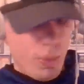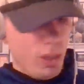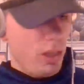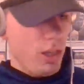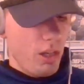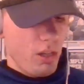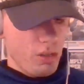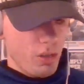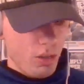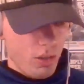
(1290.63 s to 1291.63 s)

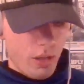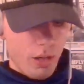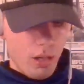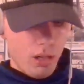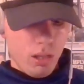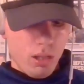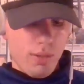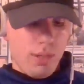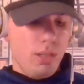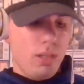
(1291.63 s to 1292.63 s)
keys on here.
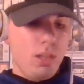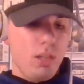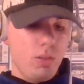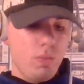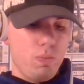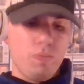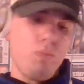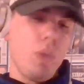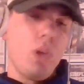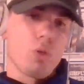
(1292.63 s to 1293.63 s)

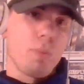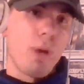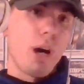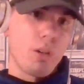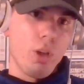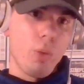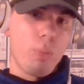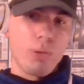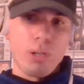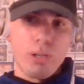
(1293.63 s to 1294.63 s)
Eagles bottle
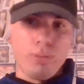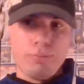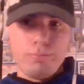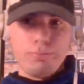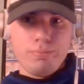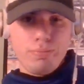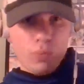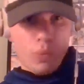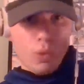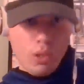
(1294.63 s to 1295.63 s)
opener. In
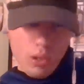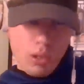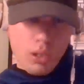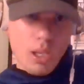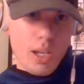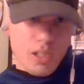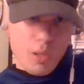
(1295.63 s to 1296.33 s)
case